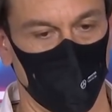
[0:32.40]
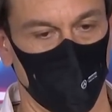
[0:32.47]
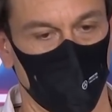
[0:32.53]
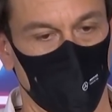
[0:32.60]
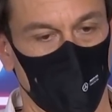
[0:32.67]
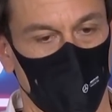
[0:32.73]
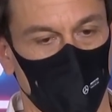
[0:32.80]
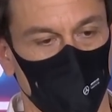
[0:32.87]

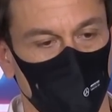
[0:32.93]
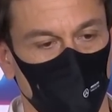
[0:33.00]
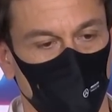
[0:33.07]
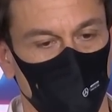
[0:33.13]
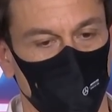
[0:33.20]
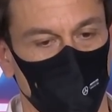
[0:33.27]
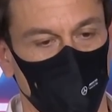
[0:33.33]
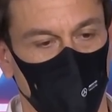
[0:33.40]
but
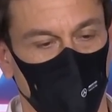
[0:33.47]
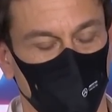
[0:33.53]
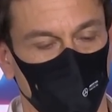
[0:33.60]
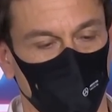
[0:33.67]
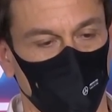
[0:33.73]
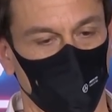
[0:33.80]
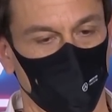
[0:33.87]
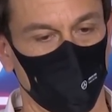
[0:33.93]
we felt
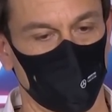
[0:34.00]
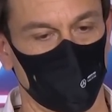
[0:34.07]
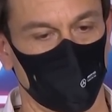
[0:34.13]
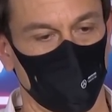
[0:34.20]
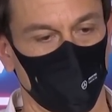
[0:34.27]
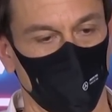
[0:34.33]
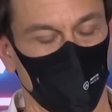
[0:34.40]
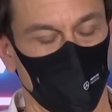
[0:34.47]
that the,
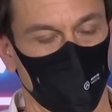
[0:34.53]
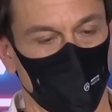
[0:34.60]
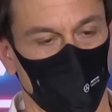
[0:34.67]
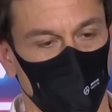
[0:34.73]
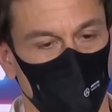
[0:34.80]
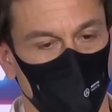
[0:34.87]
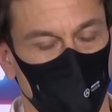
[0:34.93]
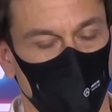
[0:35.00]

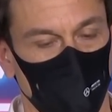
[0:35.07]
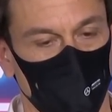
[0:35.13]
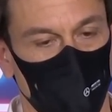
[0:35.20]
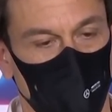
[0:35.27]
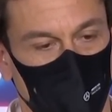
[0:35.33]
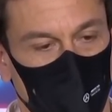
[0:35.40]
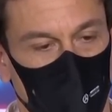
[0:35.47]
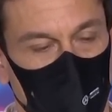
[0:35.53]
it, the,
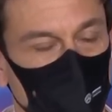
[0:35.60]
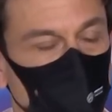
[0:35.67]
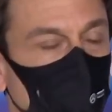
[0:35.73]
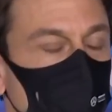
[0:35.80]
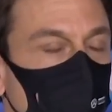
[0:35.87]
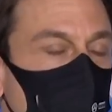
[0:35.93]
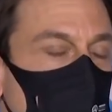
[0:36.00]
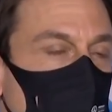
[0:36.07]
that line was